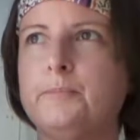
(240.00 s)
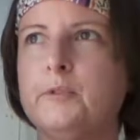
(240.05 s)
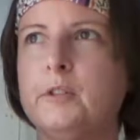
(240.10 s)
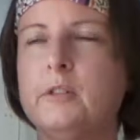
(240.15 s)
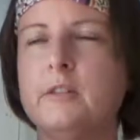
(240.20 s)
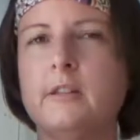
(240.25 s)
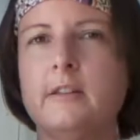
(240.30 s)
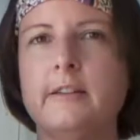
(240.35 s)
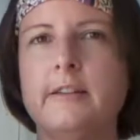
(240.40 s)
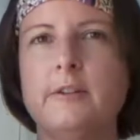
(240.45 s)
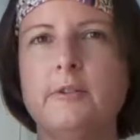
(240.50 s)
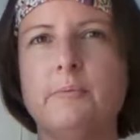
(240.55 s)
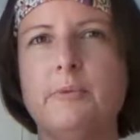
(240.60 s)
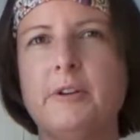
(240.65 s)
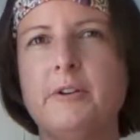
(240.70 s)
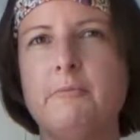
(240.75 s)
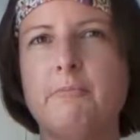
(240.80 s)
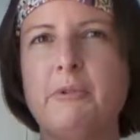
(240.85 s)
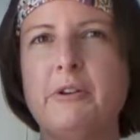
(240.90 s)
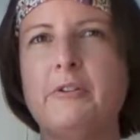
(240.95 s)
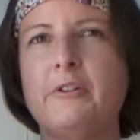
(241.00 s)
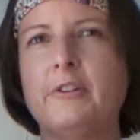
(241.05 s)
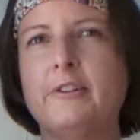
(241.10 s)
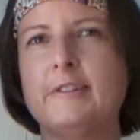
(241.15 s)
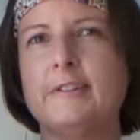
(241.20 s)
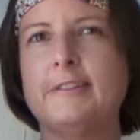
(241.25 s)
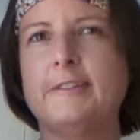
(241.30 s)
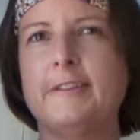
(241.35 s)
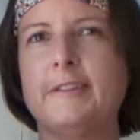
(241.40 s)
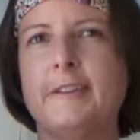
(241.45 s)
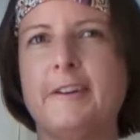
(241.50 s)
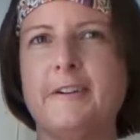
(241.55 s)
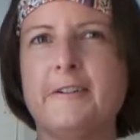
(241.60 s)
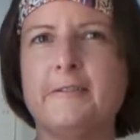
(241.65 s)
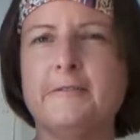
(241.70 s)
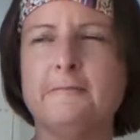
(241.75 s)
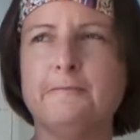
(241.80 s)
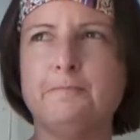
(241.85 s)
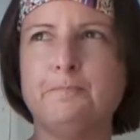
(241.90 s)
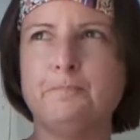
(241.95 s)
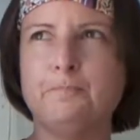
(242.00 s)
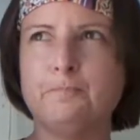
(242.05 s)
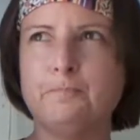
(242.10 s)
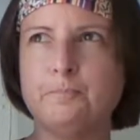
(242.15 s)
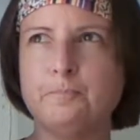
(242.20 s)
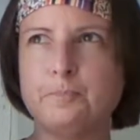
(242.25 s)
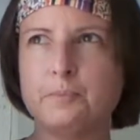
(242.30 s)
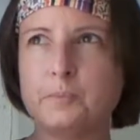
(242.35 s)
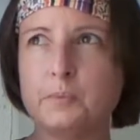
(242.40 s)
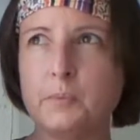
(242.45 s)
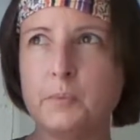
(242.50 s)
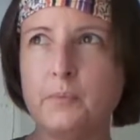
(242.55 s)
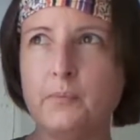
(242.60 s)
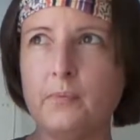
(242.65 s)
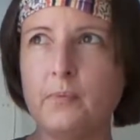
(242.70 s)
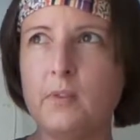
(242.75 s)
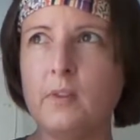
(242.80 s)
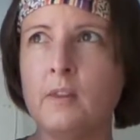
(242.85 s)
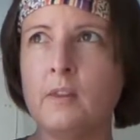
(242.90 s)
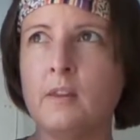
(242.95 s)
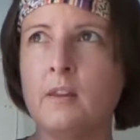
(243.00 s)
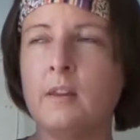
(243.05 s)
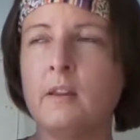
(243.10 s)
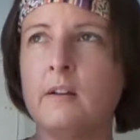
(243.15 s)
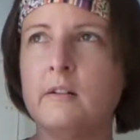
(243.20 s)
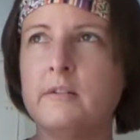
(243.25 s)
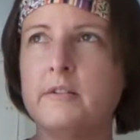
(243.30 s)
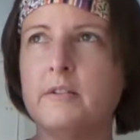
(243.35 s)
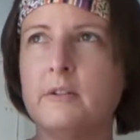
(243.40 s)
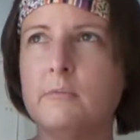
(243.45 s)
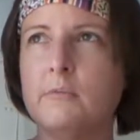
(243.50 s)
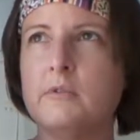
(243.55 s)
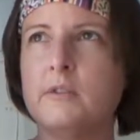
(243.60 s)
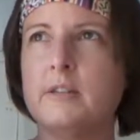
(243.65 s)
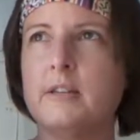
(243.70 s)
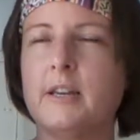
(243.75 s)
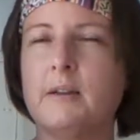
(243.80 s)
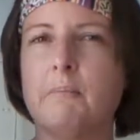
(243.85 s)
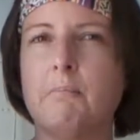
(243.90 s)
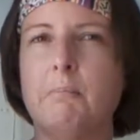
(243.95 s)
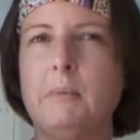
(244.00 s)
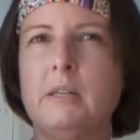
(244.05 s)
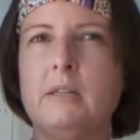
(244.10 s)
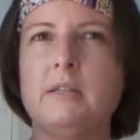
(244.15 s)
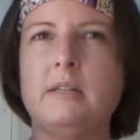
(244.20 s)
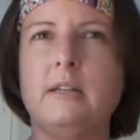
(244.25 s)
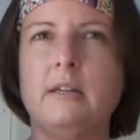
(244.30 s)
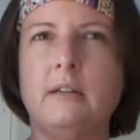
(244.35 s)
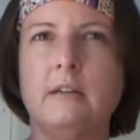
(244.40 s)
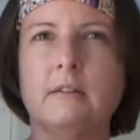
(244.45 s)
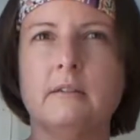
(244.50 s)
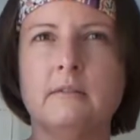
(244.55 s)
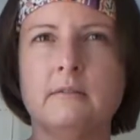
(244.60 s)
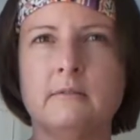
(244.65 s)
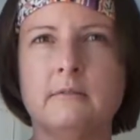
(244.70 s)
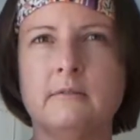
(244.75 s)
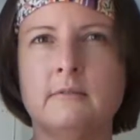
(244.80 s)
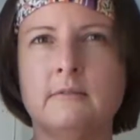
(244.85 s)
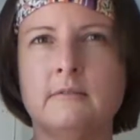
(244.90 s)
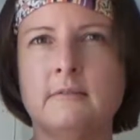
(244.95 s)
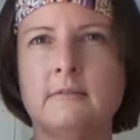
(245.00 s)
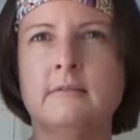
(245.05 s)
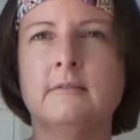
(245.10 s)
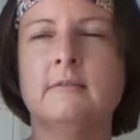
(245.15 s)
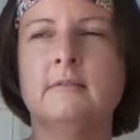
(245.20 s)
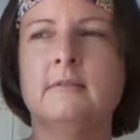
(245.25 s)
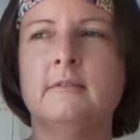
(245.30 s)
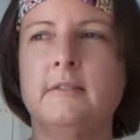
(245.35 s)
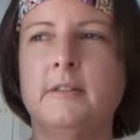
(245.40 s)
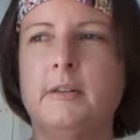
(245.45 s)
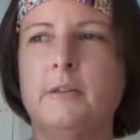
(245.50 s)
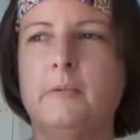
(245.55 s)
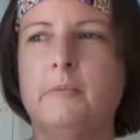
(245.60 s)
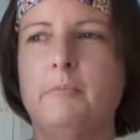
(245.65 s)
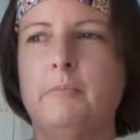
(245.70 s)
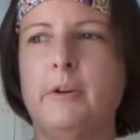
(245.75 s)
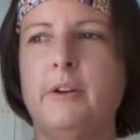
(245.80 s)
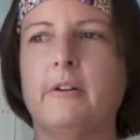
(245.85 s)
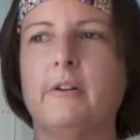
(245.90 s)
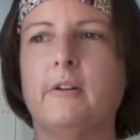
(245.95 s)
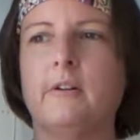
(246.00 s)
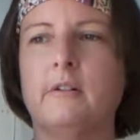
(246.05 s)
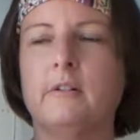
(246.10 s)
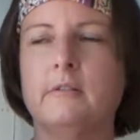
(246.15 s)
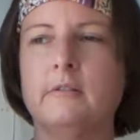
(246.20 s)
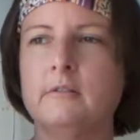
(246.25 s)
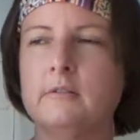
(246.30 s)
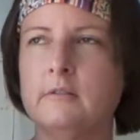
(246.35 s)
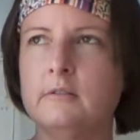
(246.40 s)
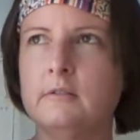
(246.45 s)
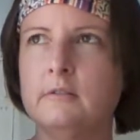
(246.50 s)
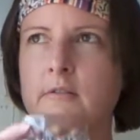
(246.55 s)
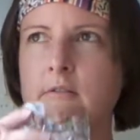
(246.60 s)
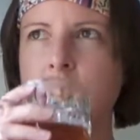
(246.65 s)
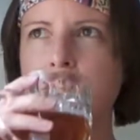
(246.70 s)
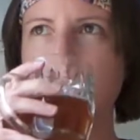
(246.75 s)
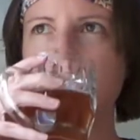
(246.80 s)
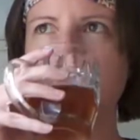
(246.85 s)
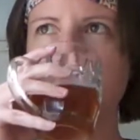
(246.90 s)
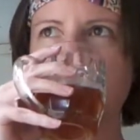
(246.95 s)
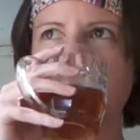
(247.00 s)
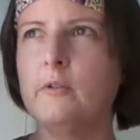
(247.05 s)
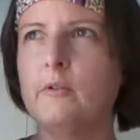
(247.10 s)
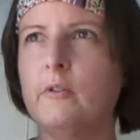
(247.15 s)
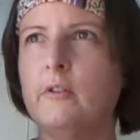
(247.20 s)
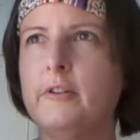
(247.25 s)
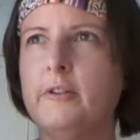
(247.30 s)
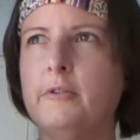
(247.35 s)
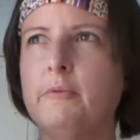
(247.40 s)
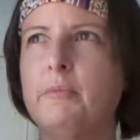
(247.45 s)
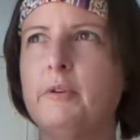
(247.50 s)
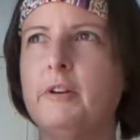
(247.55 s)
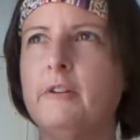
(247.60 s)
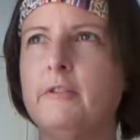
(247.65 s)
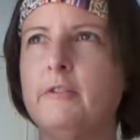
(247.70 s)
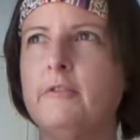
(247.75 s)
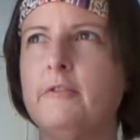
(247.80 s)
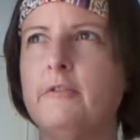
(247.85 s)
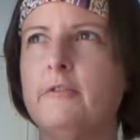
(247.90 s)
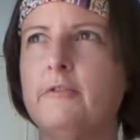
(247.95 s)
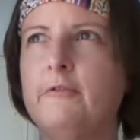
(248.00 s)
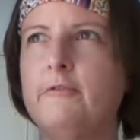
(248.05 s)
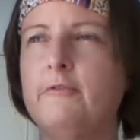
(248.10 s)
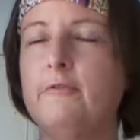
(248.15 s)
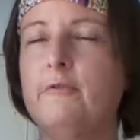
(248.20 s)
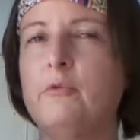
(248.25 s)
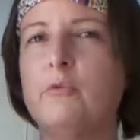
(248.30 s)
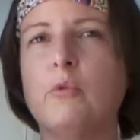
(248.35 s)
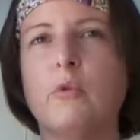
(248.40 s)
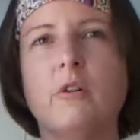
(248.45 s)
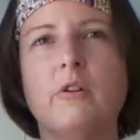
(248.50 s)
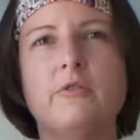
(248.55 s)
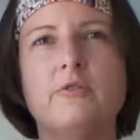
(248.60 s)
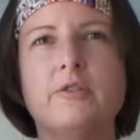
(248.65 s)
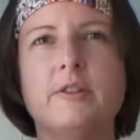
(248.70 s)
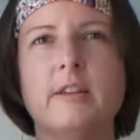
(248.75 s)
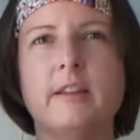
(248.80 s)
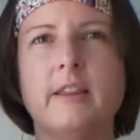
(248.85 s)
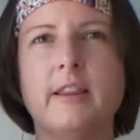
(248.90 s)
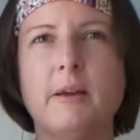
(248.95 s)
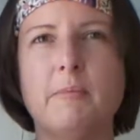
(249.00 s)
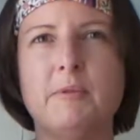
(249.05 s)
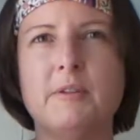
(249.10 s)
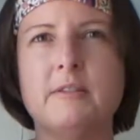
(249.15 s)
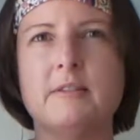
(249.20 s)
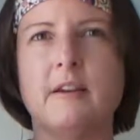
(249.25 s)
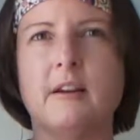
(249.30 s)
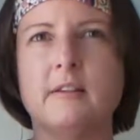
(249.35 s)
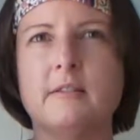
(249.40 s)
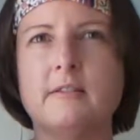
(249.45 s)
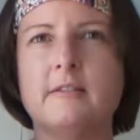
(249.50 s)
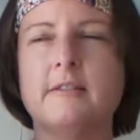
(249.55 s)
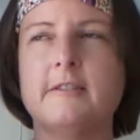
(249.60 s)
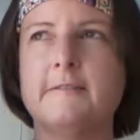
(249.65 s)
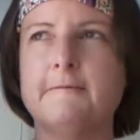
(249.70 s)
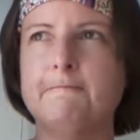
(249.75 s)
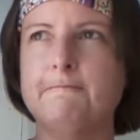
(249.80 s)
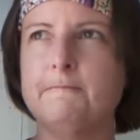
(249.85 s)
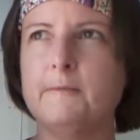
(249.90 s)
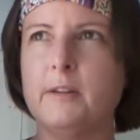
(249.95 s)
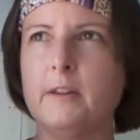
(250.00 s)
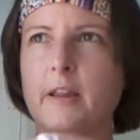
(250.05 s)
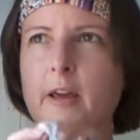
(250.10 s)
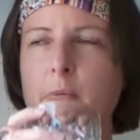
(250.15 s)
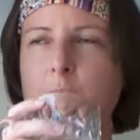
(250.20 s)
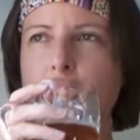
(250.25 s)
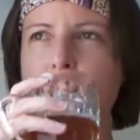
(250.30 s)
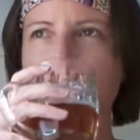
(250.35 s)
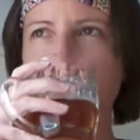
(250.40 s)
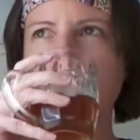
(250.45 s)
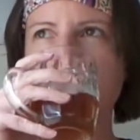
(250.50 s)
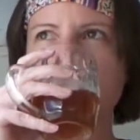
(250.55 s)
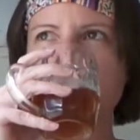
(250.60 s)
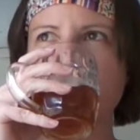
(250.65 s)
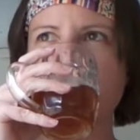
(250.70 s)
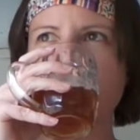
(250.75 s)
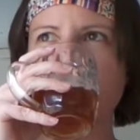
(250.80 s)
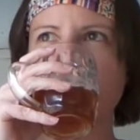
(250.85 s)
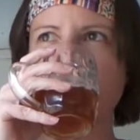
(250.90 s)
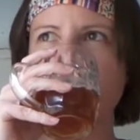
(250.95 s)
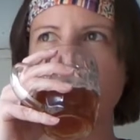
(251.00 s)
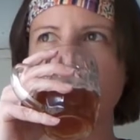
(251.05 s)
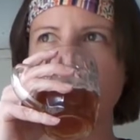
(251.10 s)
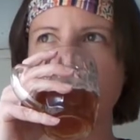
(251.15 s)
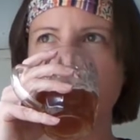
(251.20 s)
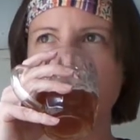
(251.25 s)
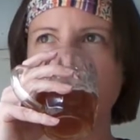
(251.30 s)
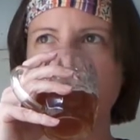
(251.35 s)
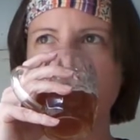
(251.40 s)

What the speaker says: There's a little bit of bitterness in there. It's almost like a minty bitter, or a little bit of orange and lemon zest in that bitterness as well.